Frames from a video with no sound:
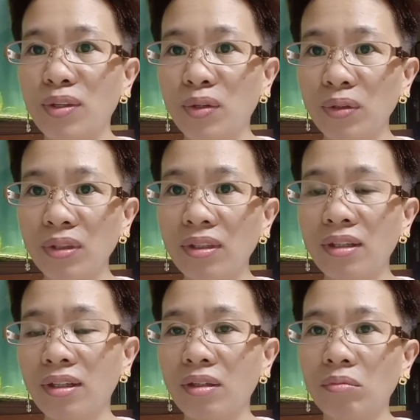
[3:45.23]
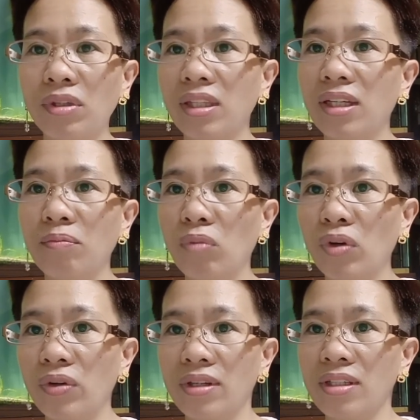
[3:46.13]
good but the
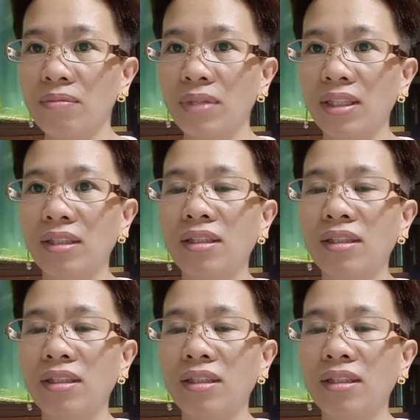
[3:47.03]
employer is bad.